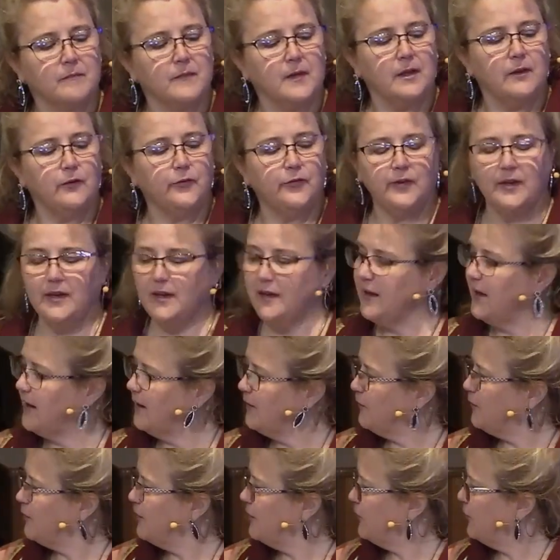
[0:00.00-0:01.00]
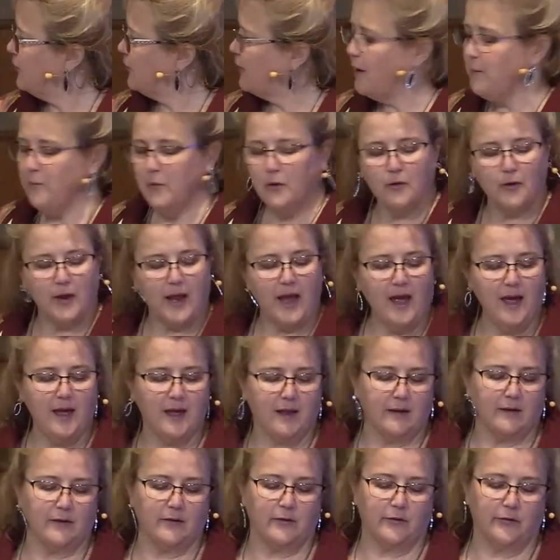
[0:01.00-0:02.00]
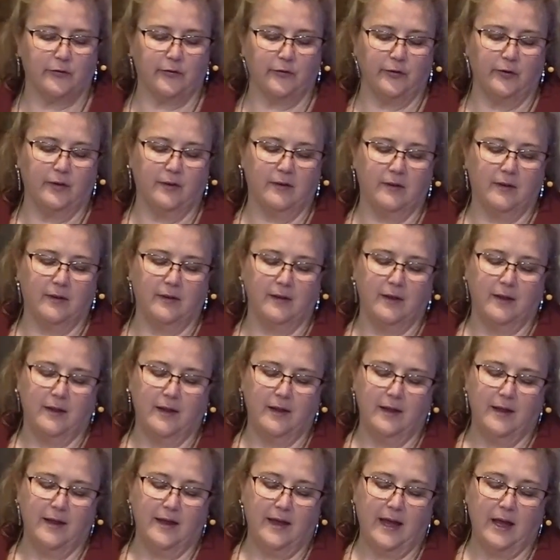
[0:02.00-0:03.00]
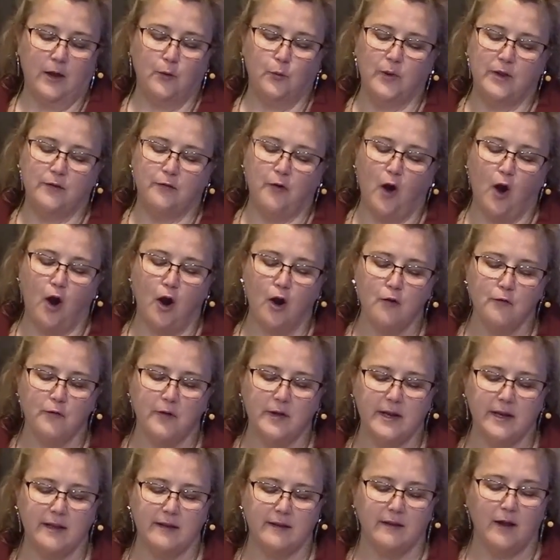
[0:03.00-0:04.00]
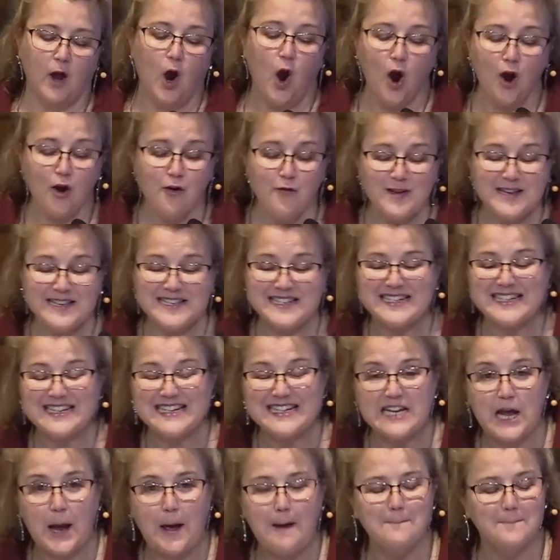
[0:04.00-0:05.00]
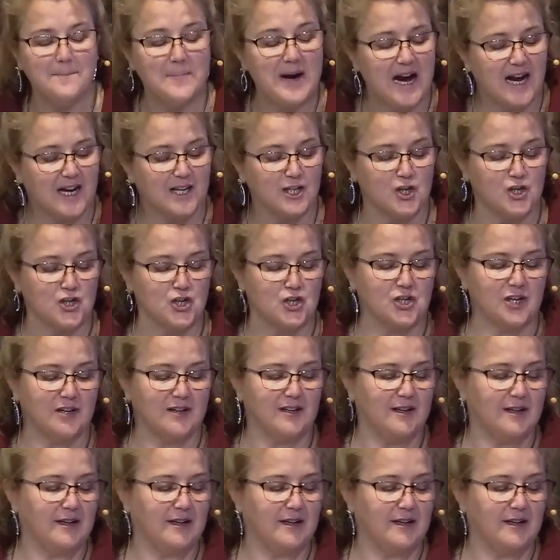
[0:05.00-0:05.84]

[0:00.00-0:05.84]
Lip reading: You see, as the summer ends, and we've harvested much,